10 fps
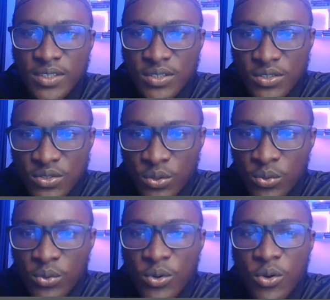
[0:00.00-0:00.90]

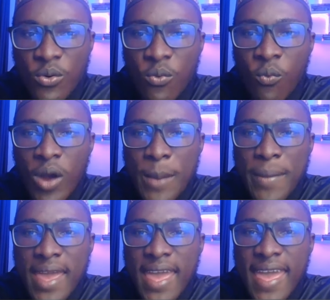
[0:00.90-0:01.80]
So
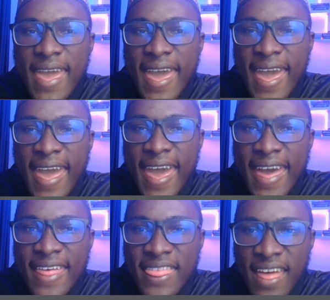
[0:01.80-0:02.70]
wama
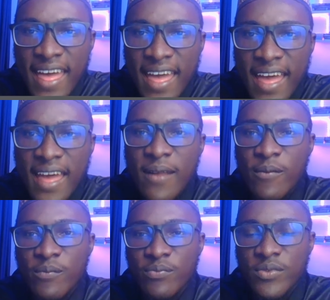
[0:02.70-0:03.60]
hadha,
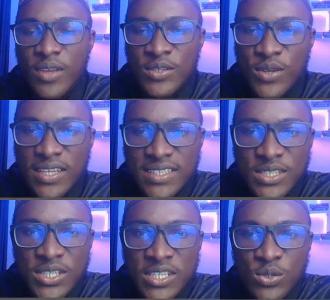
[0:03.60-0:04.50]
as you can
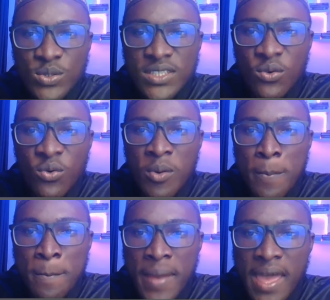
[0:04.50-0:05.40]
see, he used
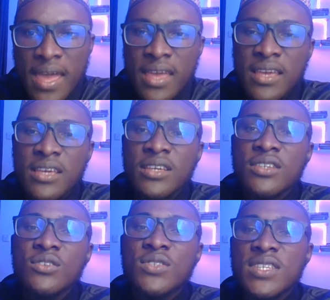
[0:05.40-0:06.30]
ma.
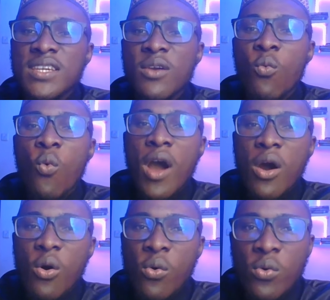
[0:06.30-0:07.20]
You see,
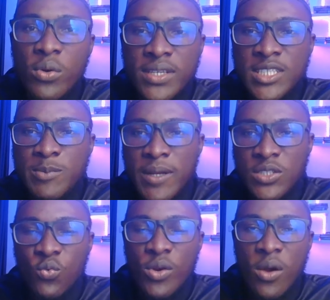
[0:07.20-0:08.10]
wow, this
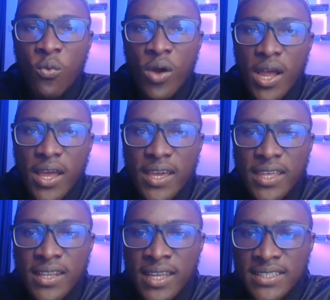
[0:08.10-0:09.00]
particular wa
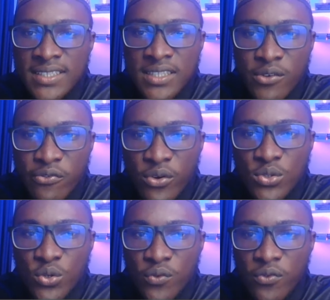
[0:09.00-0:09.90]
that is in the
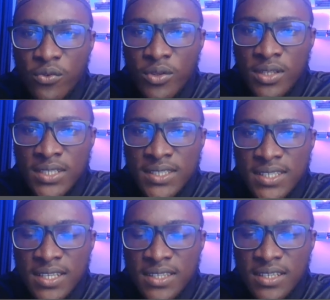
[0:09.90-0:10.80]
front of this
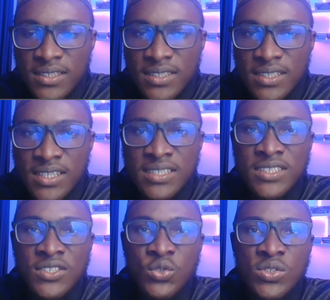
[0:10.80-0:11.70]
sentence, it
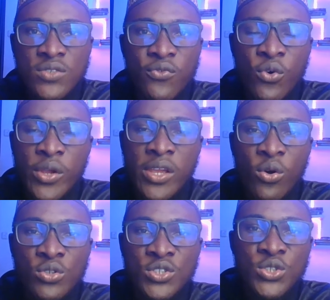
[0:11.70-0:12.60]
is used for a
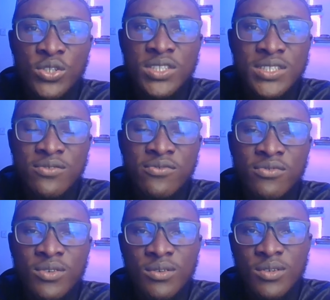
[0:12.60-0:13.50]
conjunctive
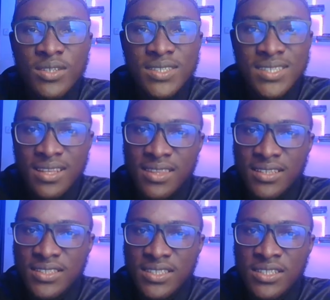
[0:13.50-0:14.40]

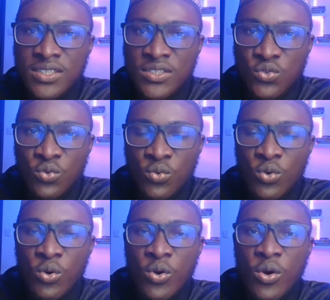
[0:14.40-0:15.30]
sentence. It is to
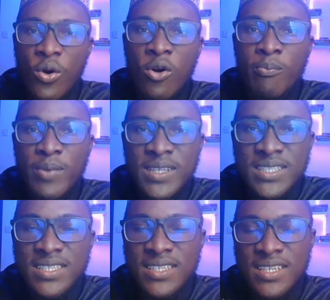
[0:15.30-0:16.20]
complete
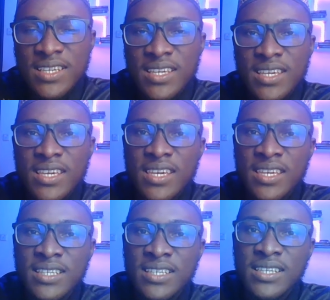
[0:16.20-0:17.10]

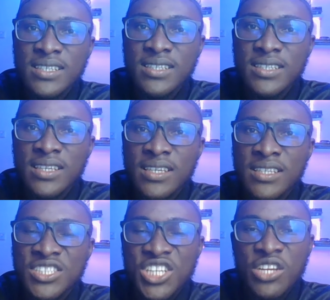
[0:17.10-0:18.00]
a
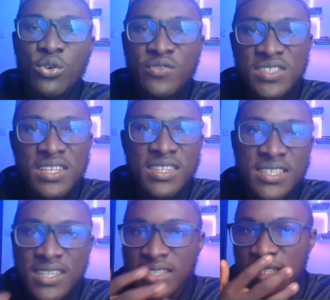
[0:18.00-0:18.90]
chain of
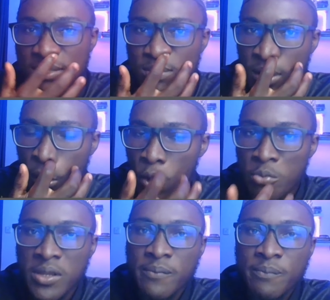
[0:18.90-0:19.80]
sentence that has been
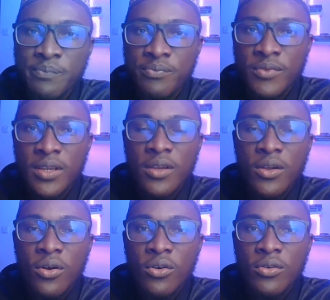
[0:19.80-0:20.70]
coming,
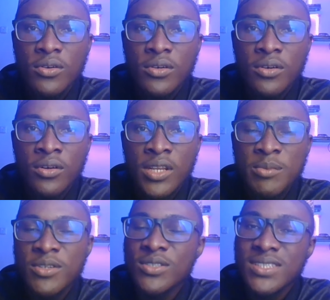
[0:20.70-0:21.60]
or let
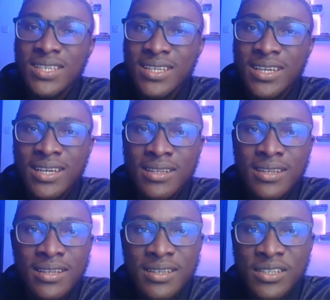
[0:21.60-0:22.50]
me just say
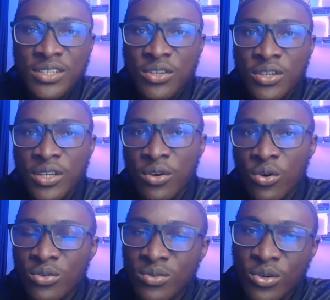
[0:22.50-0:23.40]
in a
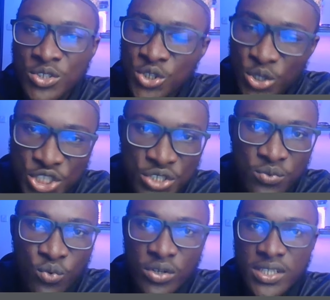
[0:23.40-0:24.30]

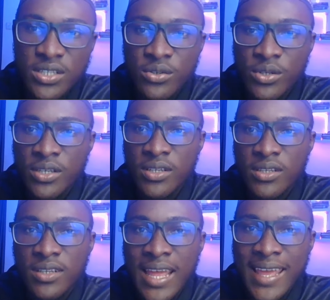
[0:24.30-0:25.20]
conjunction word. Okay,
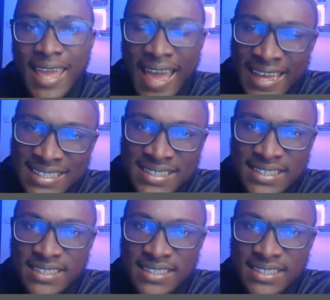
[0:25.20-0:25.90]
like and.